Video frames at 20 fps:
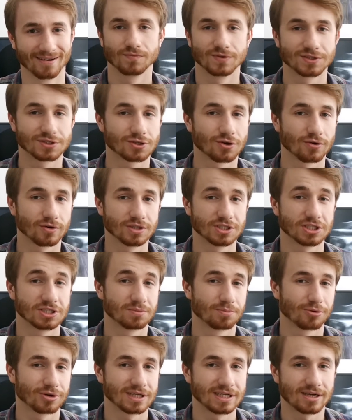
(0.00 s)
The storage is
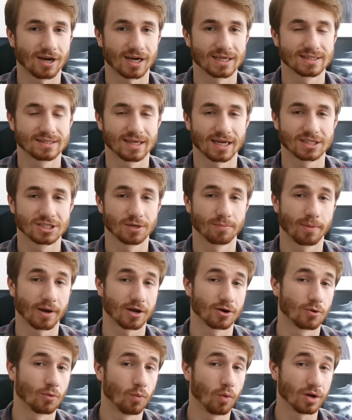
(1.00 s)
a pretty nice setup. I
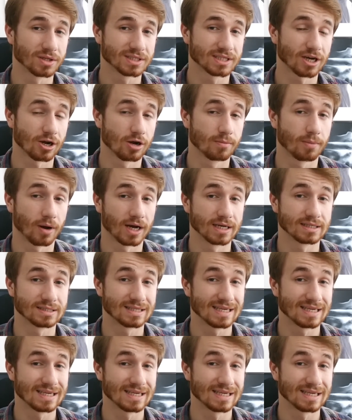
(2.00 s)
got a 1TB